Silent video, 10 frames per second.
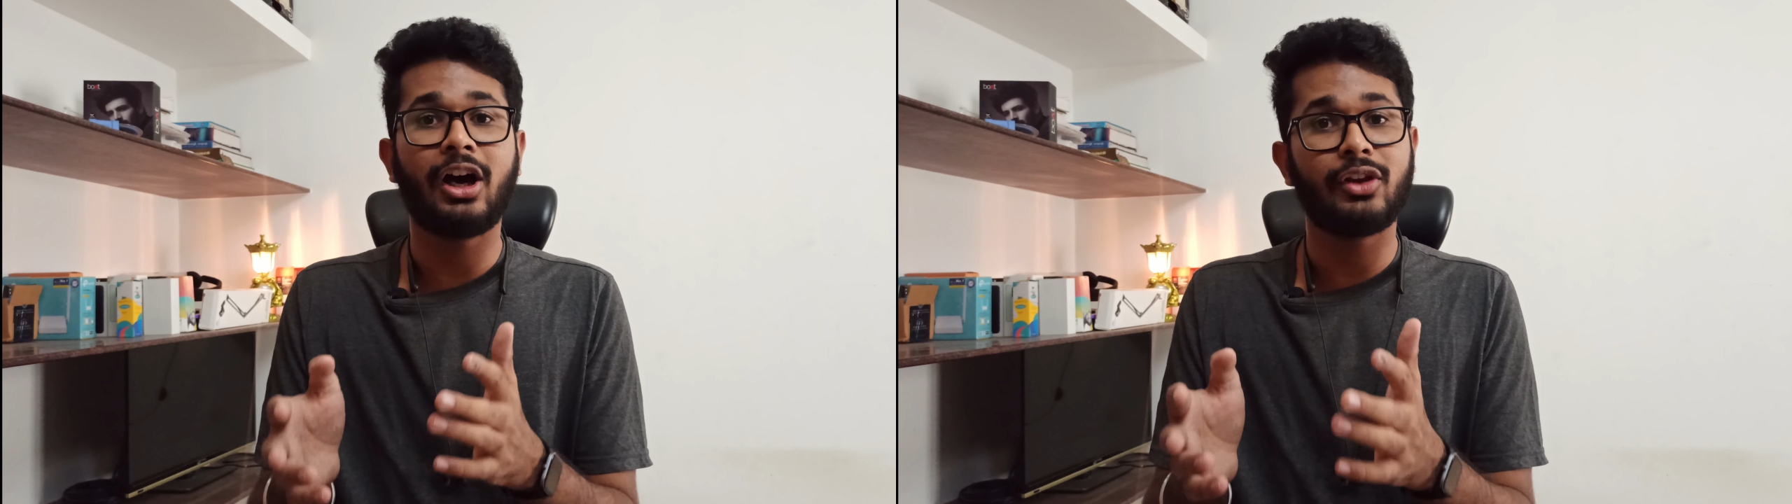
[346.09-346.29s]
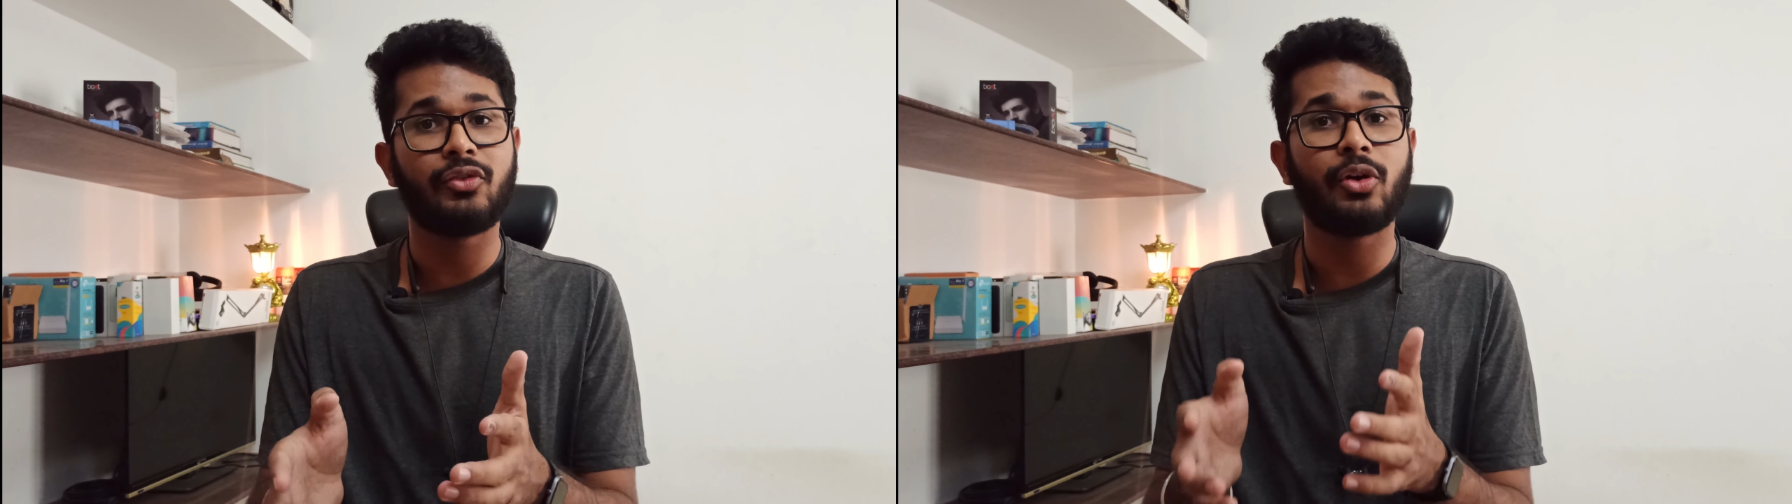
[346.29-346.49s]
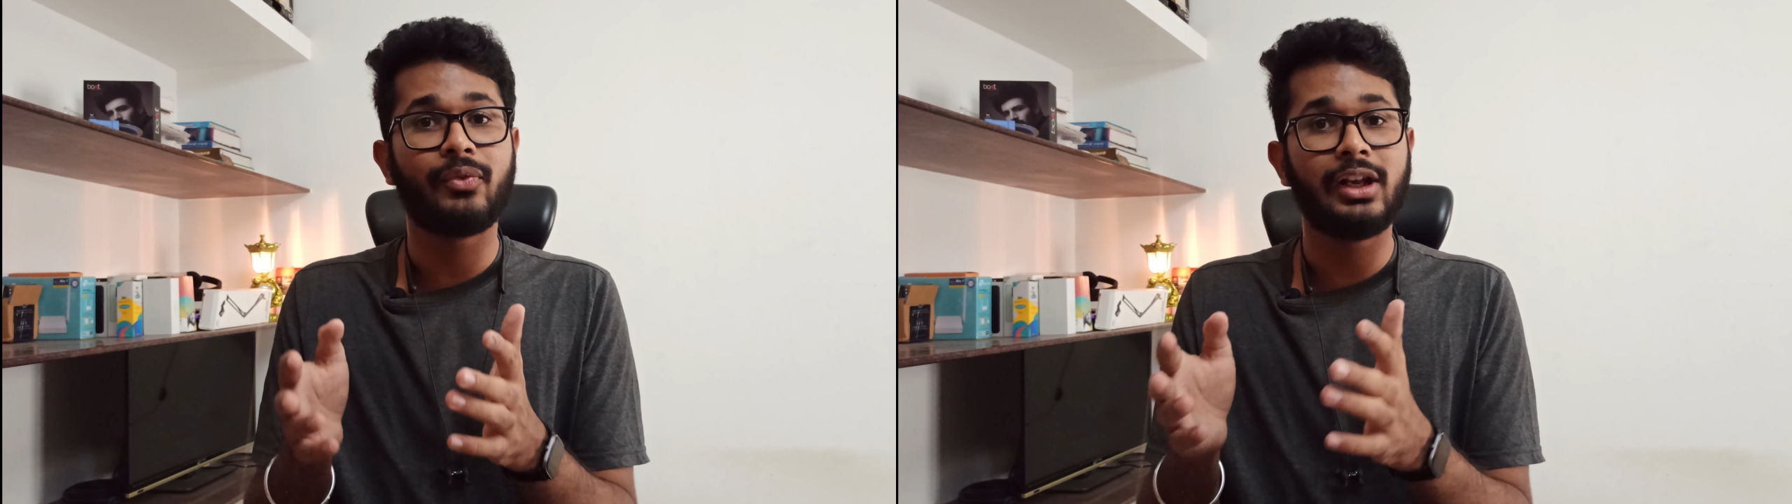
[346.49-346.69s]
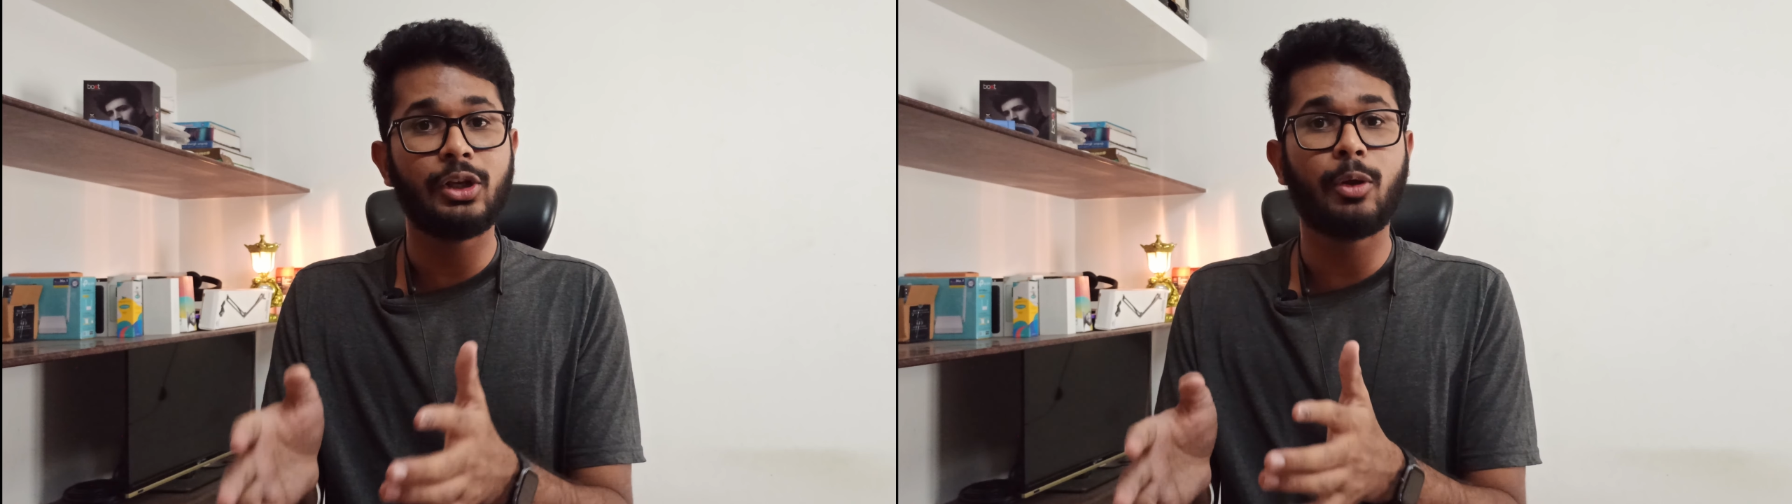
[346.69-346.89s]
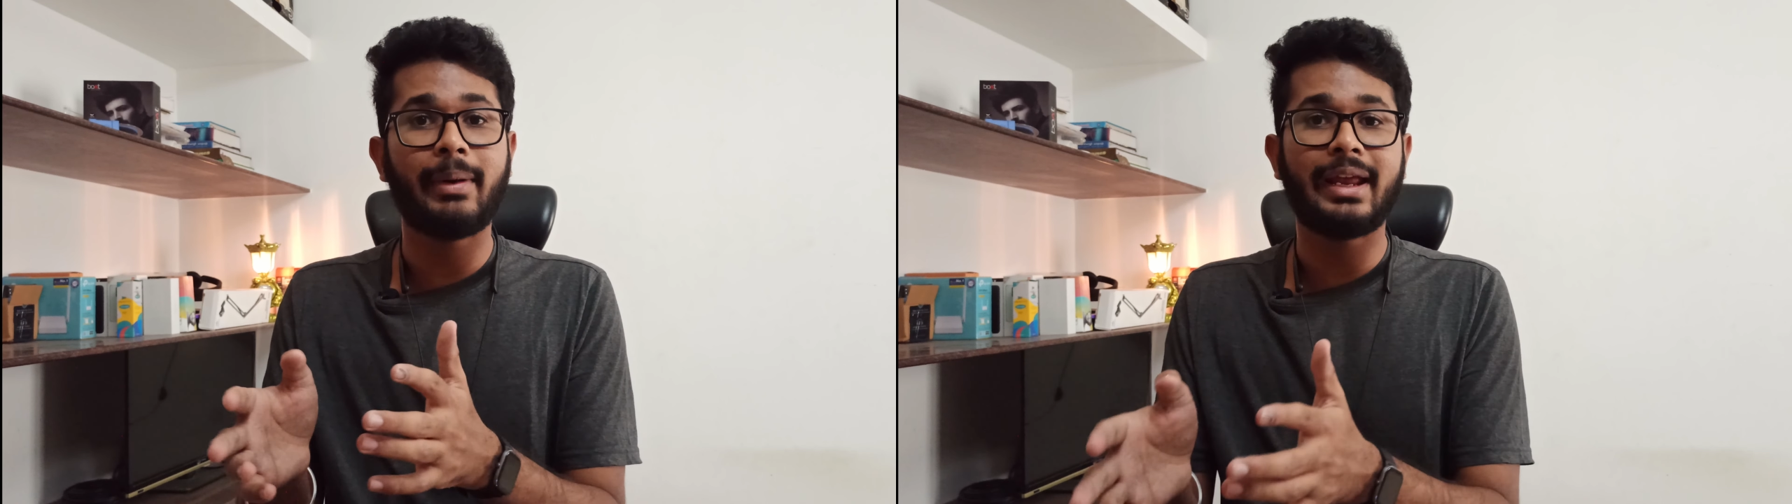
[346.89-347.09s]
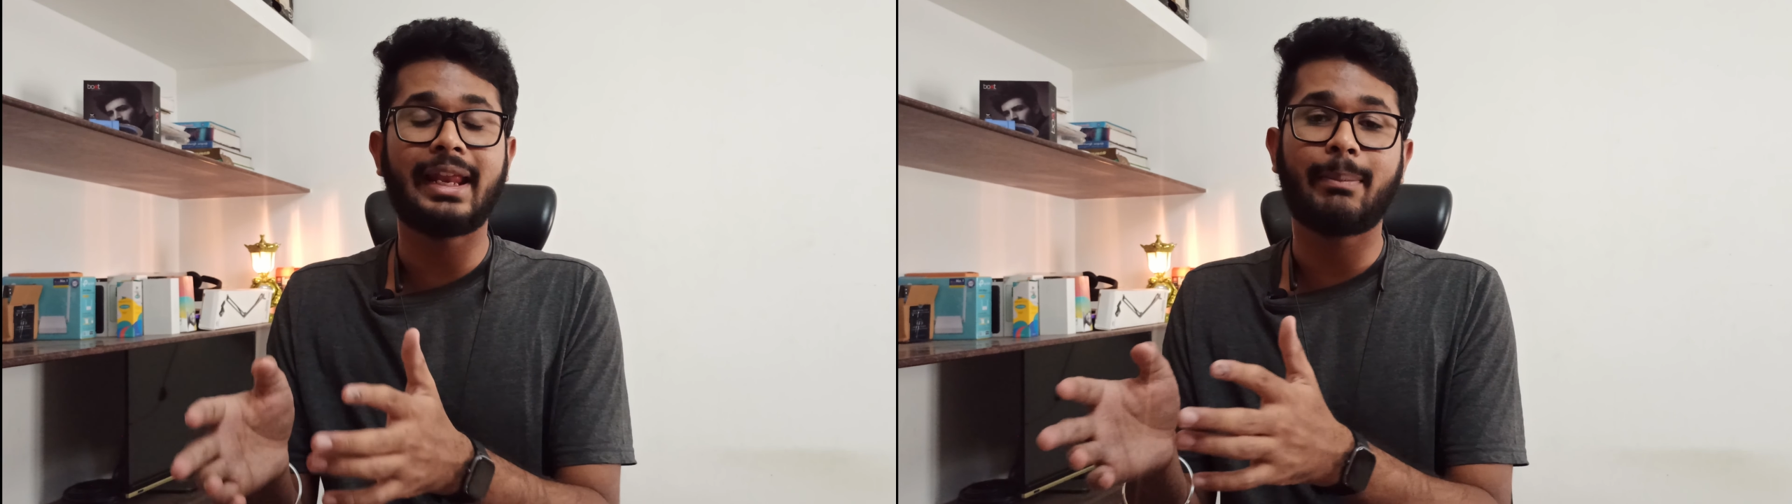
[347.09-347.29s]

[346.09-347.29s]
or if you are willing to buy a